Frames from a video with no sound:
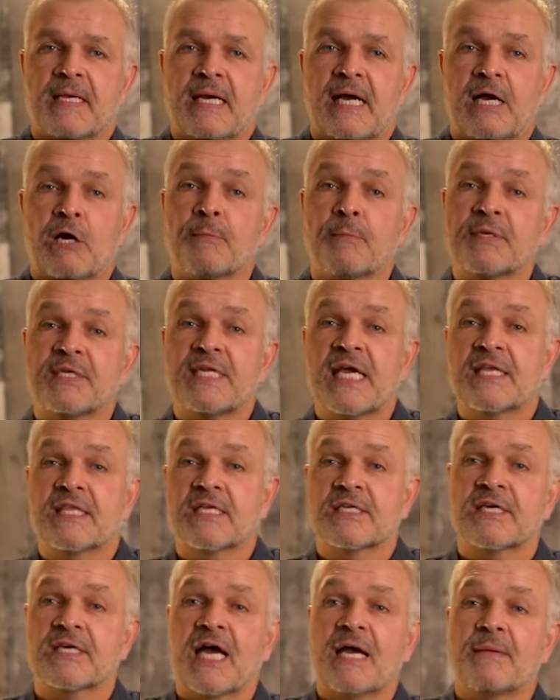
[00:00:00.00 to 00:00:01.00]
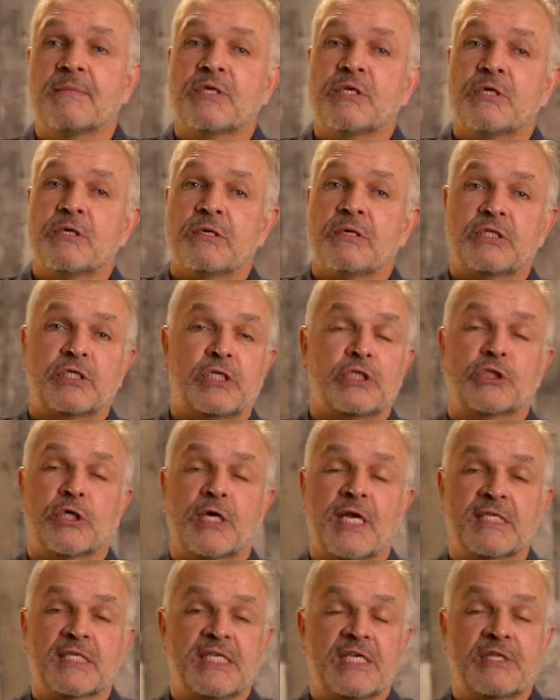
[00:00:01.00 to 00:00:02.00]
I hope you take the time to, to
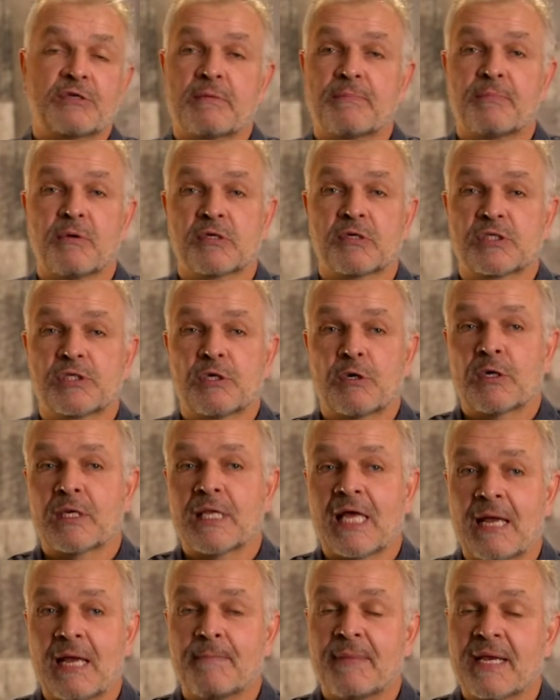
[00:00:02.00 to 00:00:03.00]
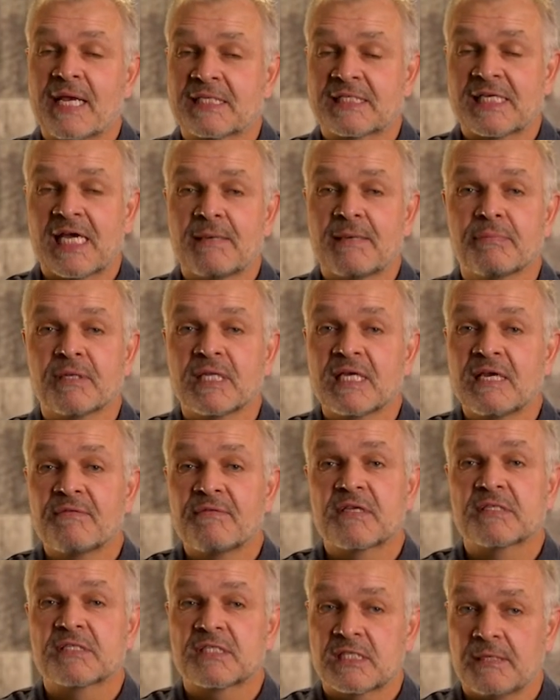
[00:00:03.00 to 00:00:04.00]
join us either in person or online because I believe
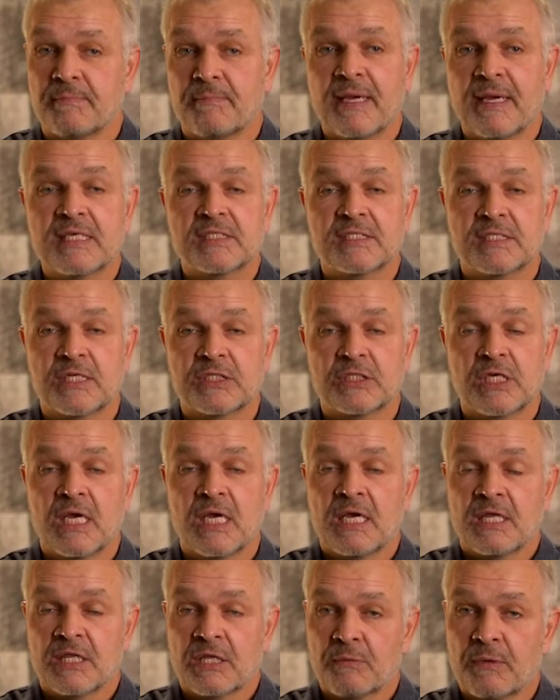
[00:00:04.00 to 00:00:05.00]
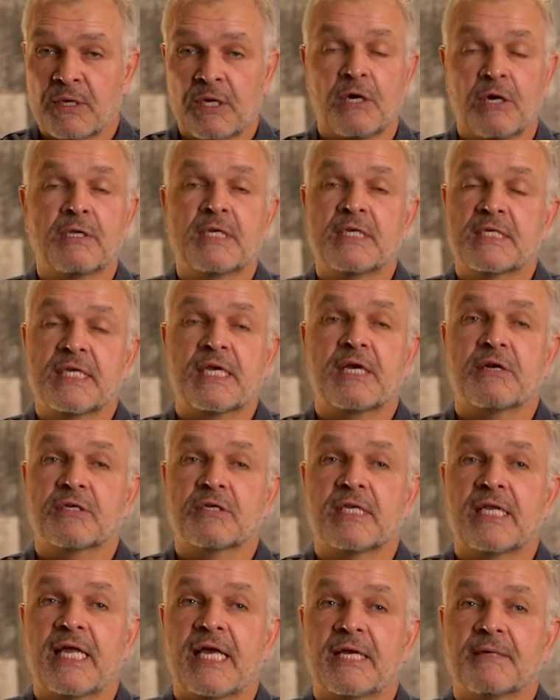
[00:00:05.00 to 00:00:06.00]
this is a message that we all need to hear
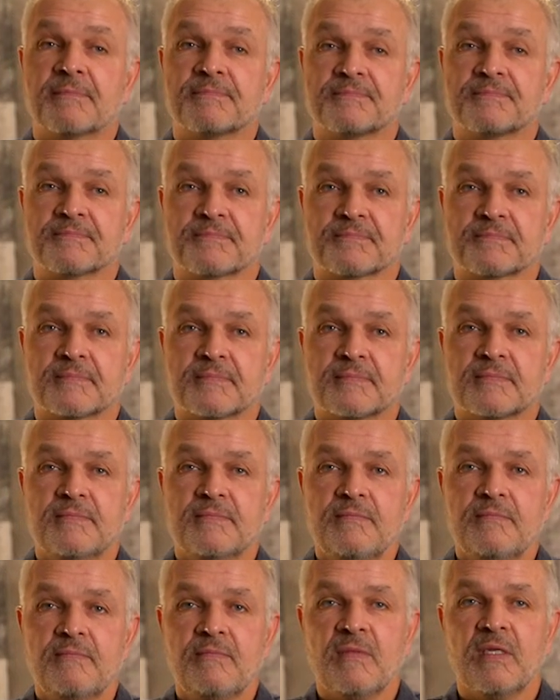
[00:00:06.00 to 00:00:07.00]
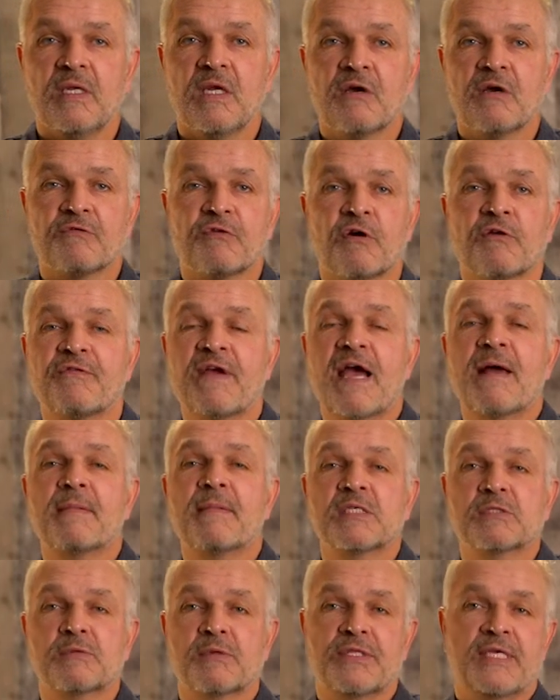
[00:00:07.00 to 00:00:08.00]
today. For
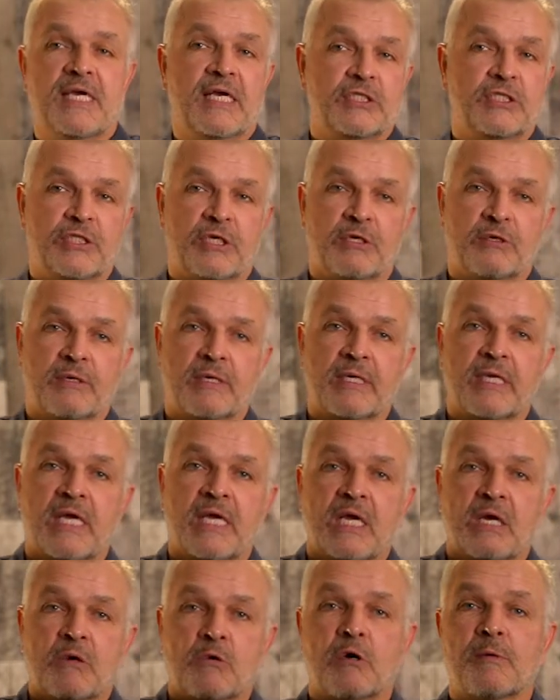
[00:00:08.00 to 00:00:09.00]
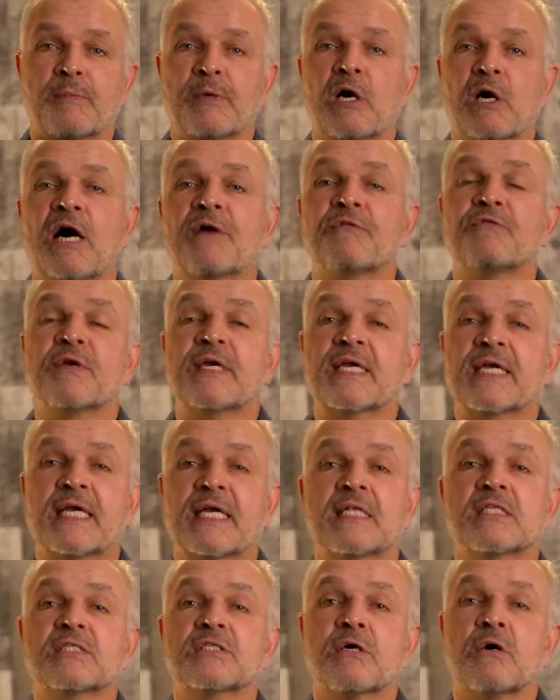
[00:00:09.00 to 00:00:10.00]
families with young children, we will be offering
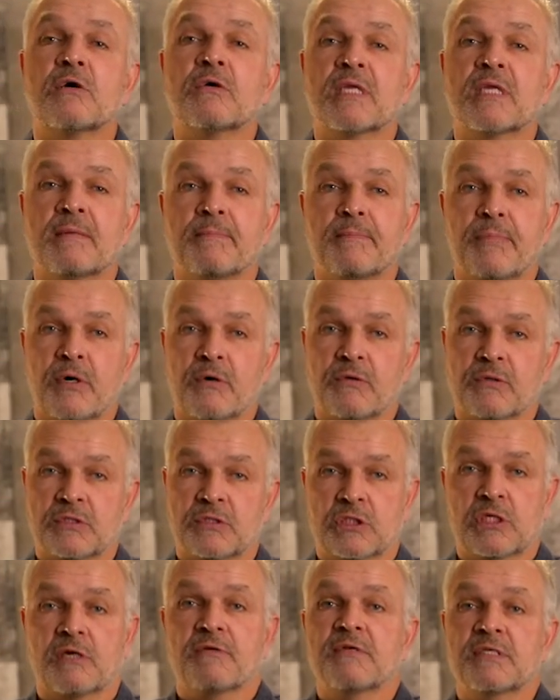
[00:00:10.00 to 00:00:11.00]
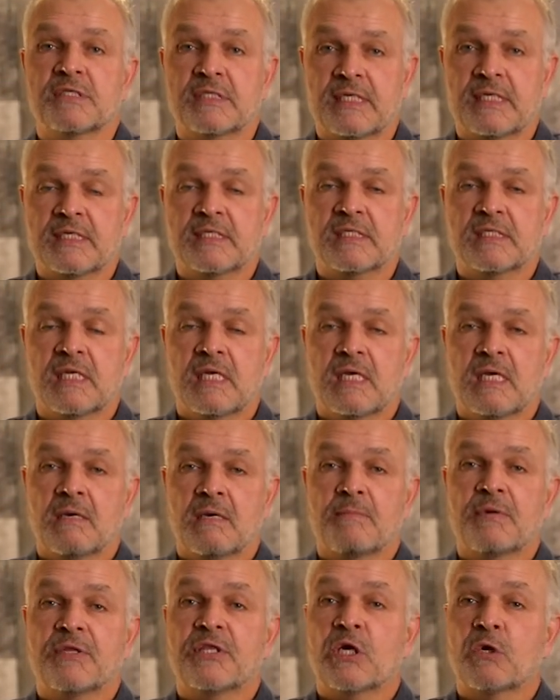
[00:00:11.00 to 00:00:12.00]
Kids Zone in both services,
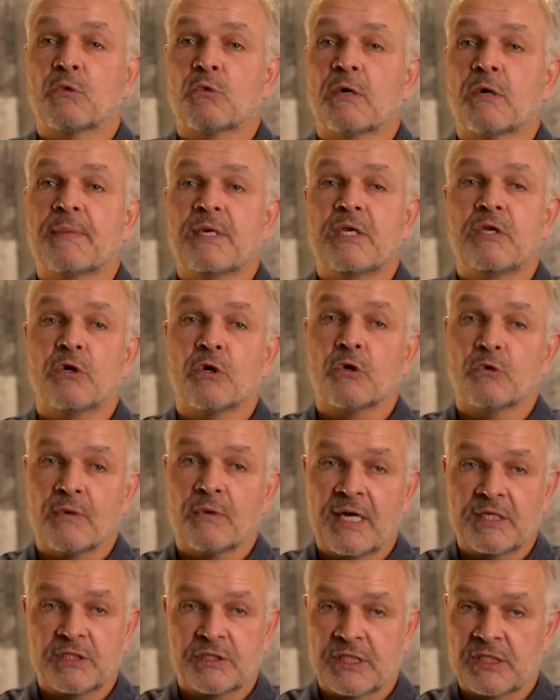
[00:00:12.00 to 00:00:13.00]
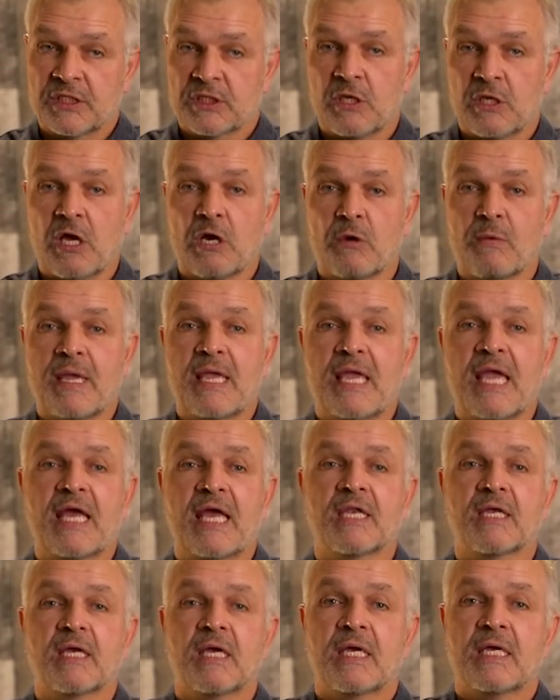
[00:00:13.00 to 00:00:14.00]
but there will be no rush this long
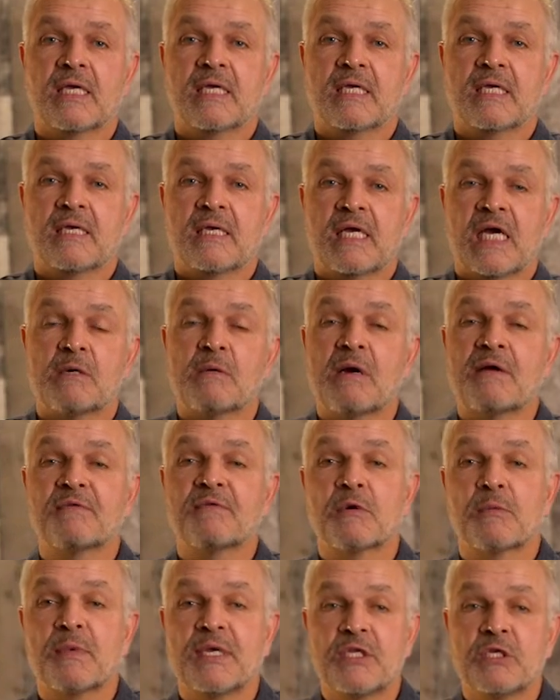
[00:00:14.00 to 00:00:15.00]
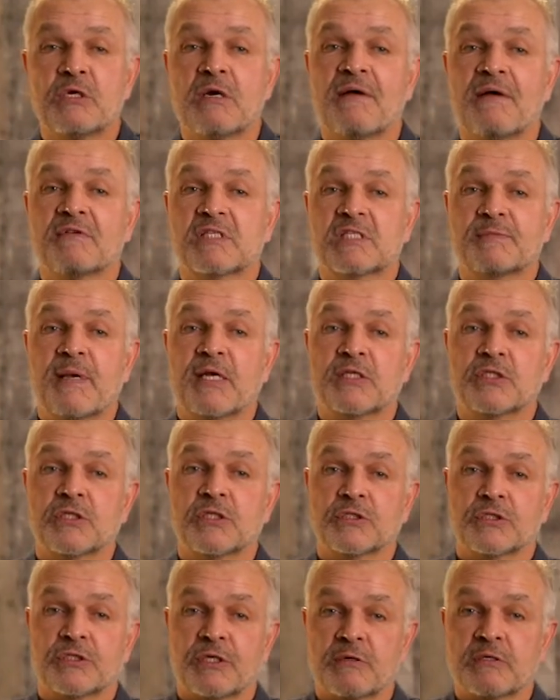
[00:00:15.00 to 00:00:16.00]
weekend. However, we do have a
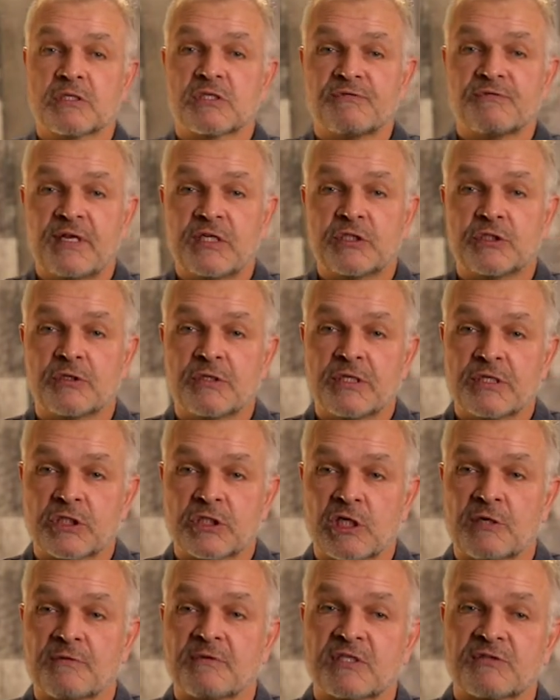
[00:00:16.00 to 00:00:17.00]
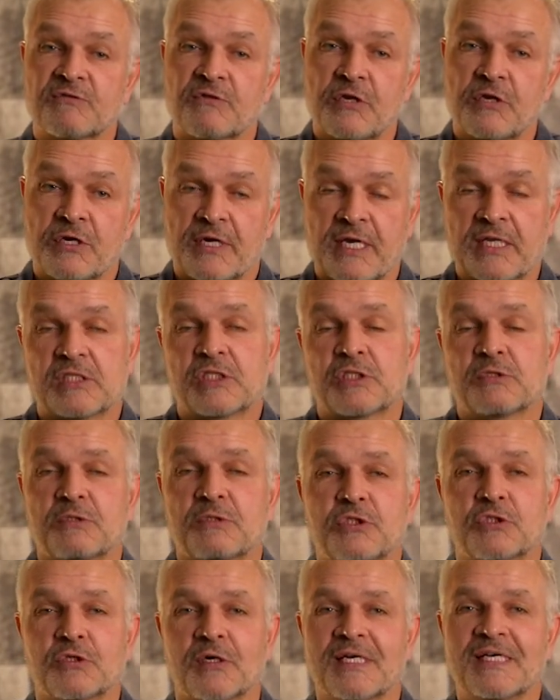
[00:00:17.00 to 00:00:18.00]
special children's feature in the service for your kids to
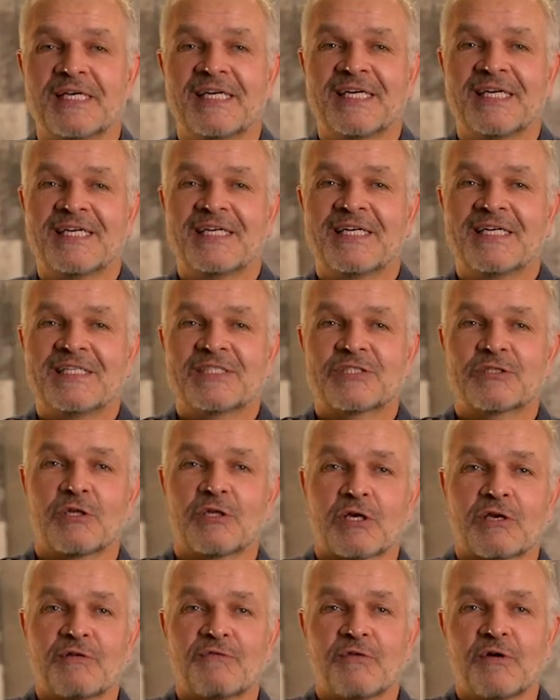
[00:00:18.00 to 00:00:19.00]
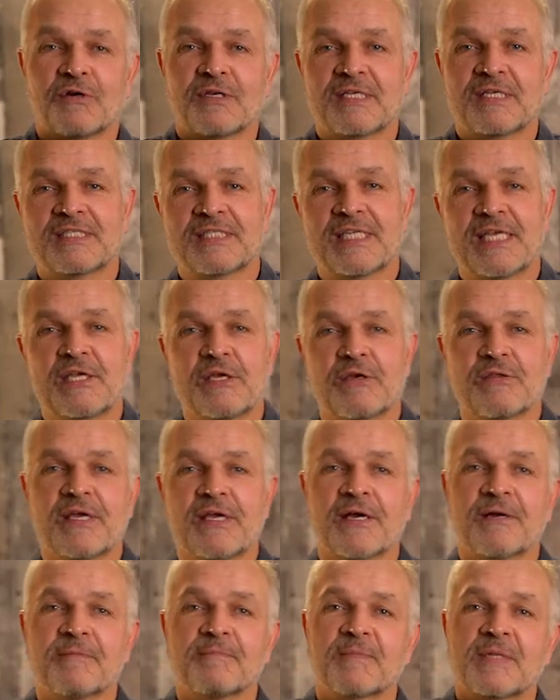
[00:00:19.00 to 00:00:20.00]
enjoy. So looking forward to seeing you
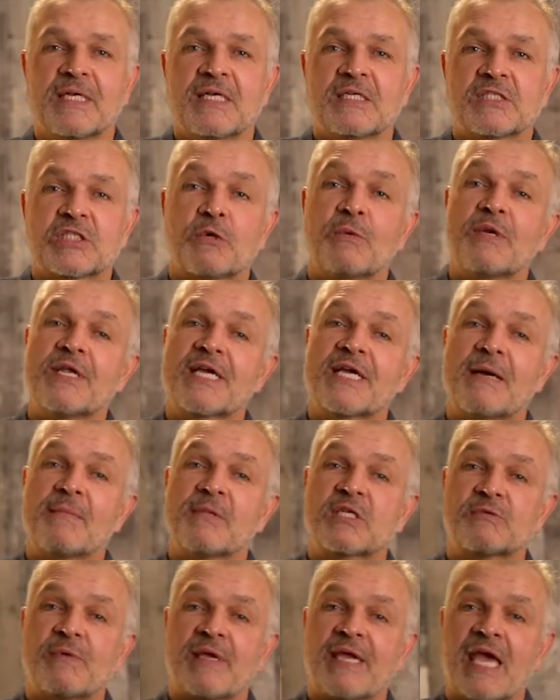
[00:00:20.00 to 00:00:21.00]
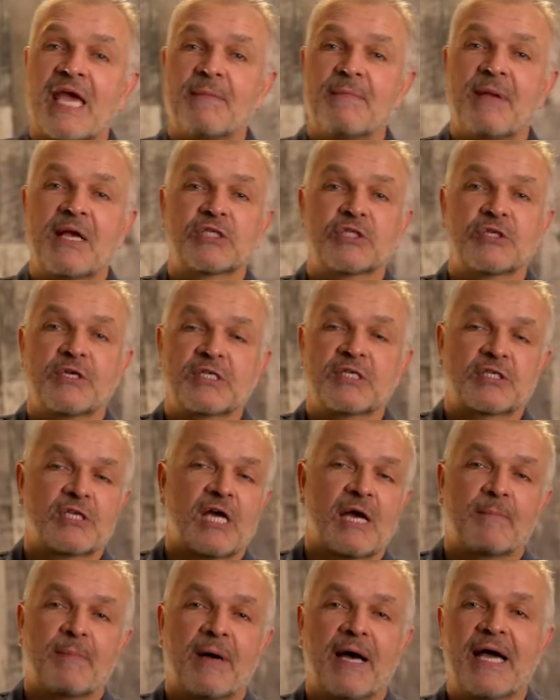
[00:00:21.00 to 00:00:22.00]
there. So when you come this weekend, make sure you
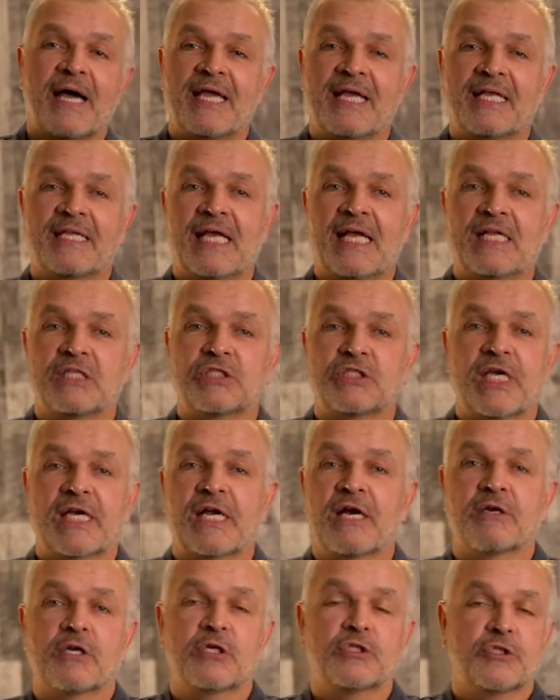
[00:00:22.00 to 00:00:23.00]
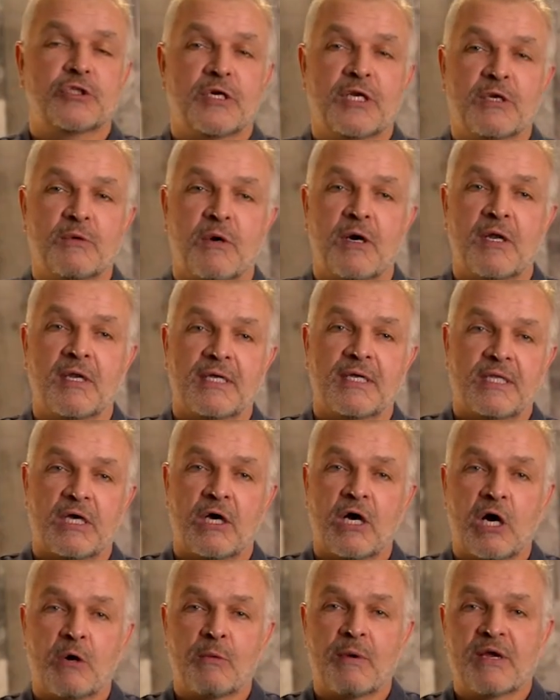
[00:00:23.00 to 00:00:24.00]
stop by and, and check out our journey wall in the
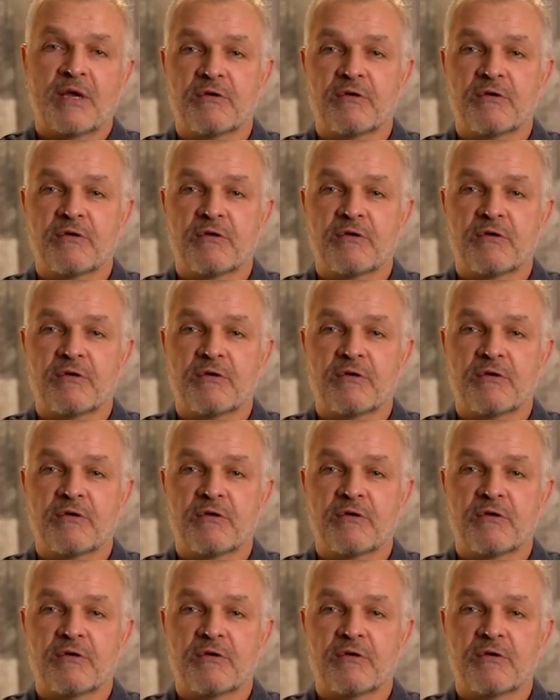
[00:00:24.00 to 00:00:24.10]
hallway